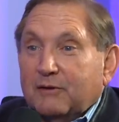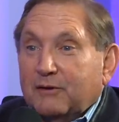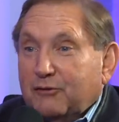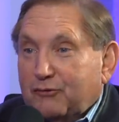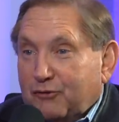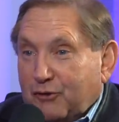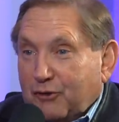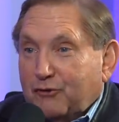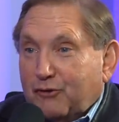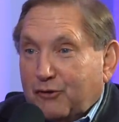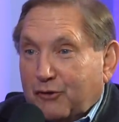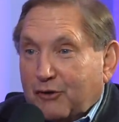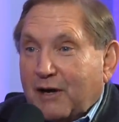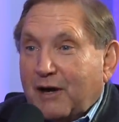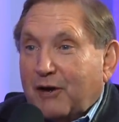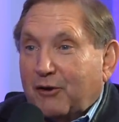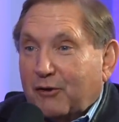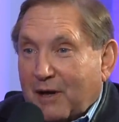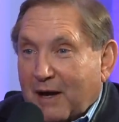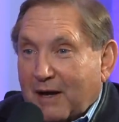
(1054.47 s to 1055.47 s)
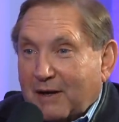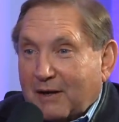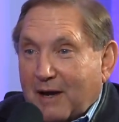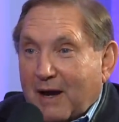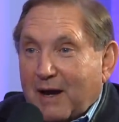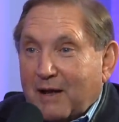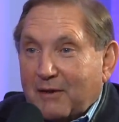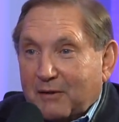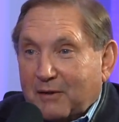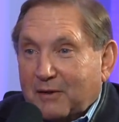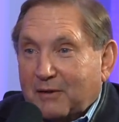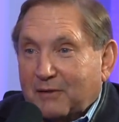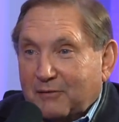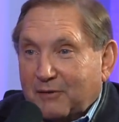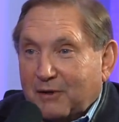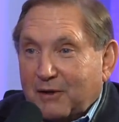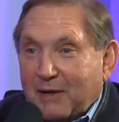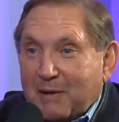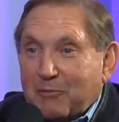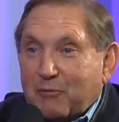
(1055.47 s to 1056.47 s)
Since you're an airline guy, the
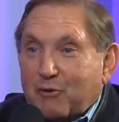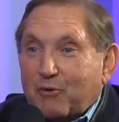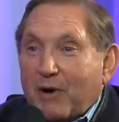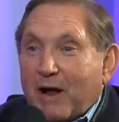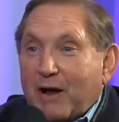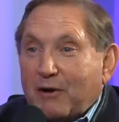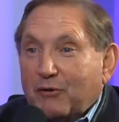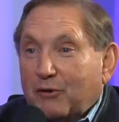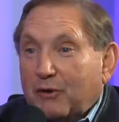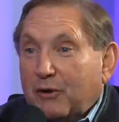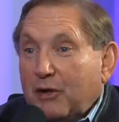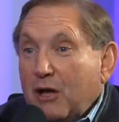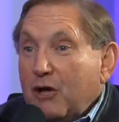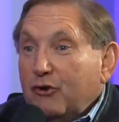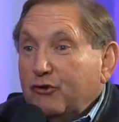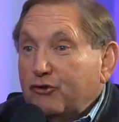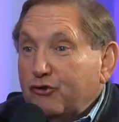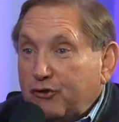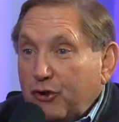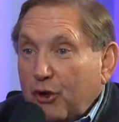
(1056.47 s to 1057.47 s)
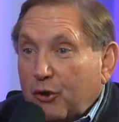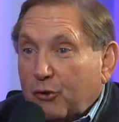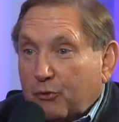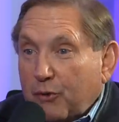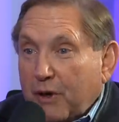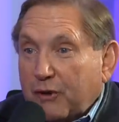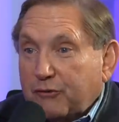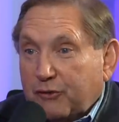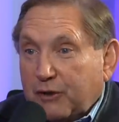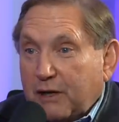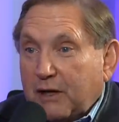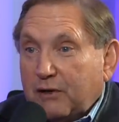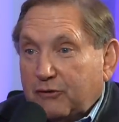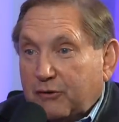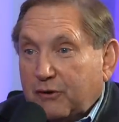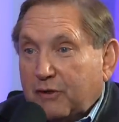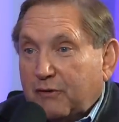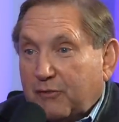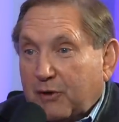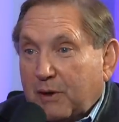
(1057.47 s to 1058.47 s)
name Crandall still resonates
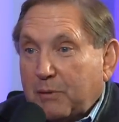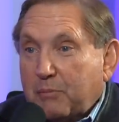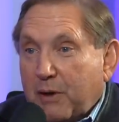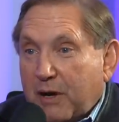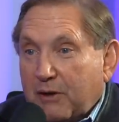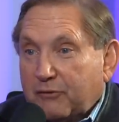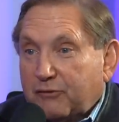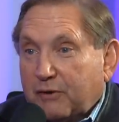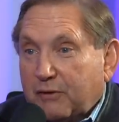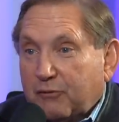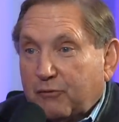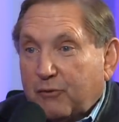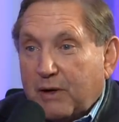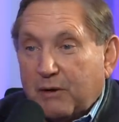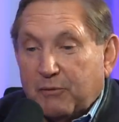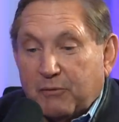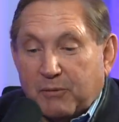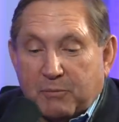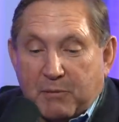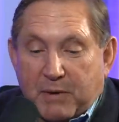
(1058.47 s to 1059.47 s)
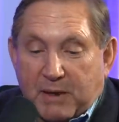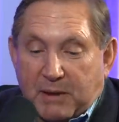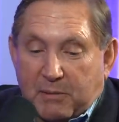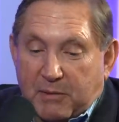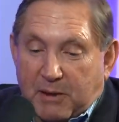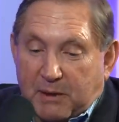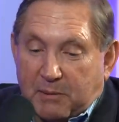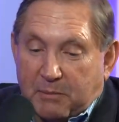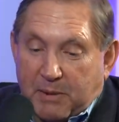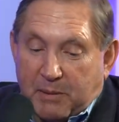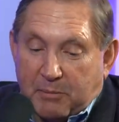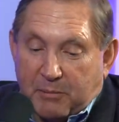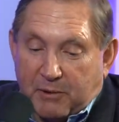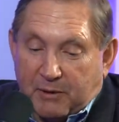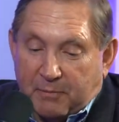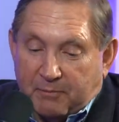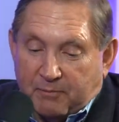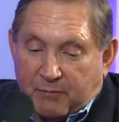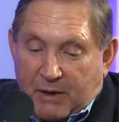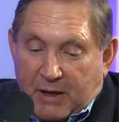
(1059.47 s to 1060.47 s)
in a very positive way with many, many
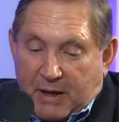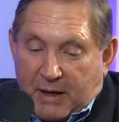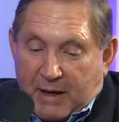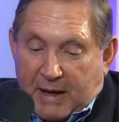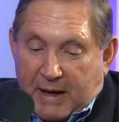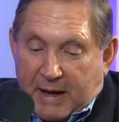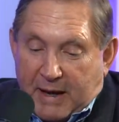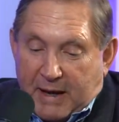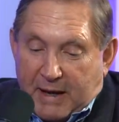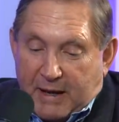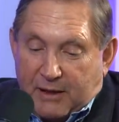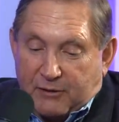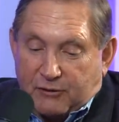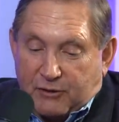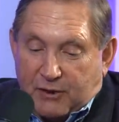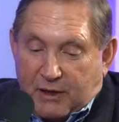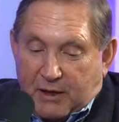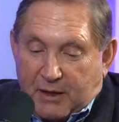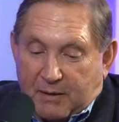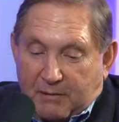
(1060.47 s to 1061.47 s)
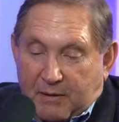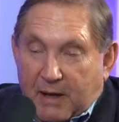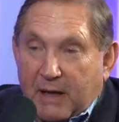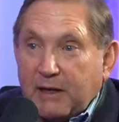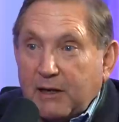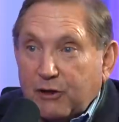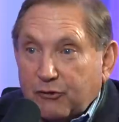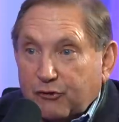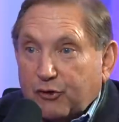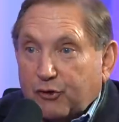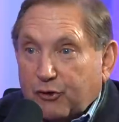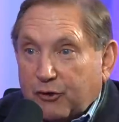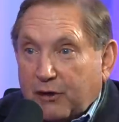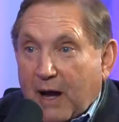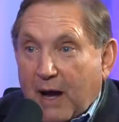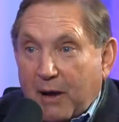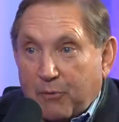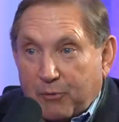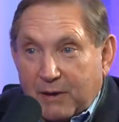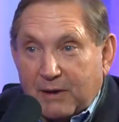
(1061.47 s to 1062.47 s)
people. And he is a good
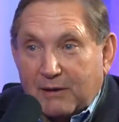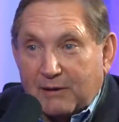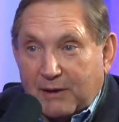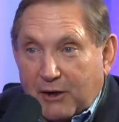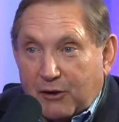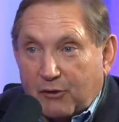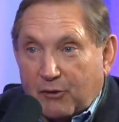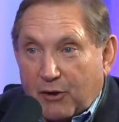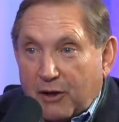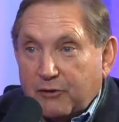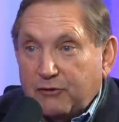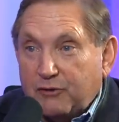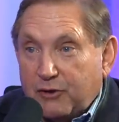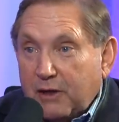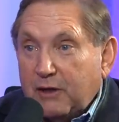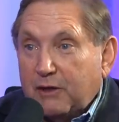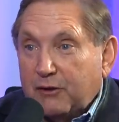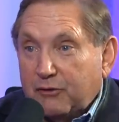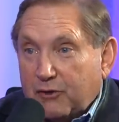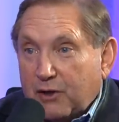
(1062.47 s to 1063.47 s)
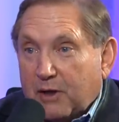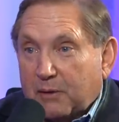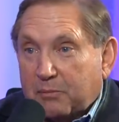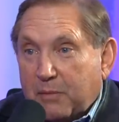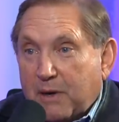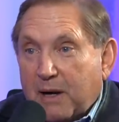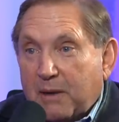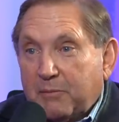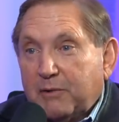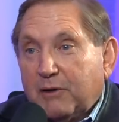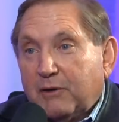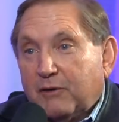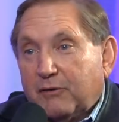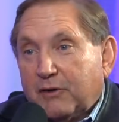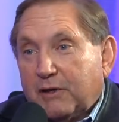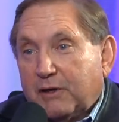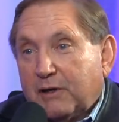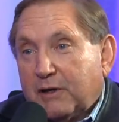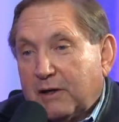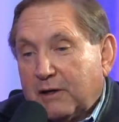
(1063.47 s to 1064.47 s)
guy. We later on did induct Bob into
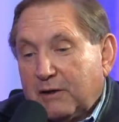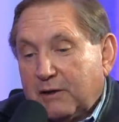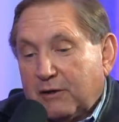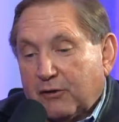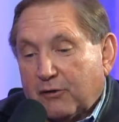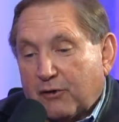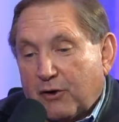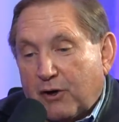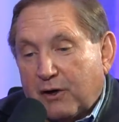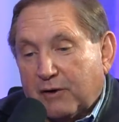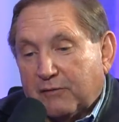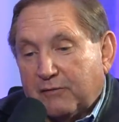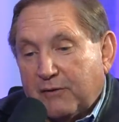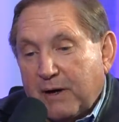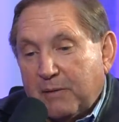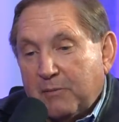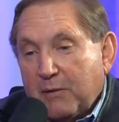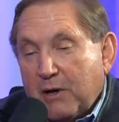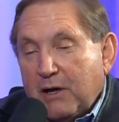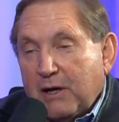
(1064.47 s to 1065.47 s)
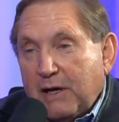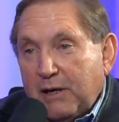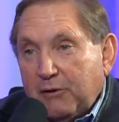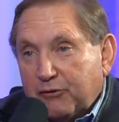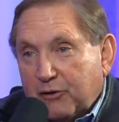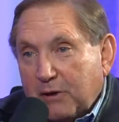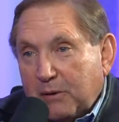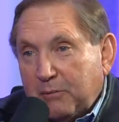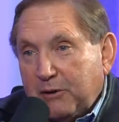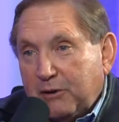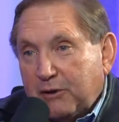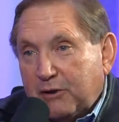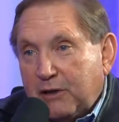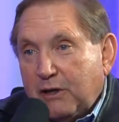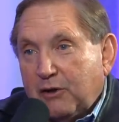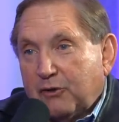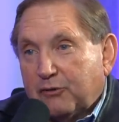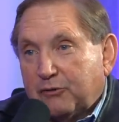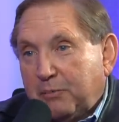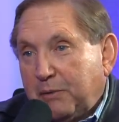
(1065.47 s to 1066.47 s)
the Hall of Fame. He was going to be the
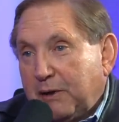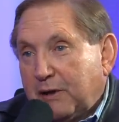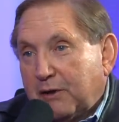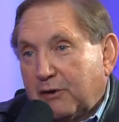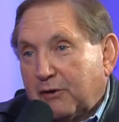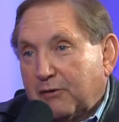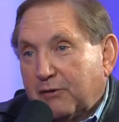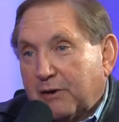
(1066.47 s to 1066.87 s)
keynote speaker.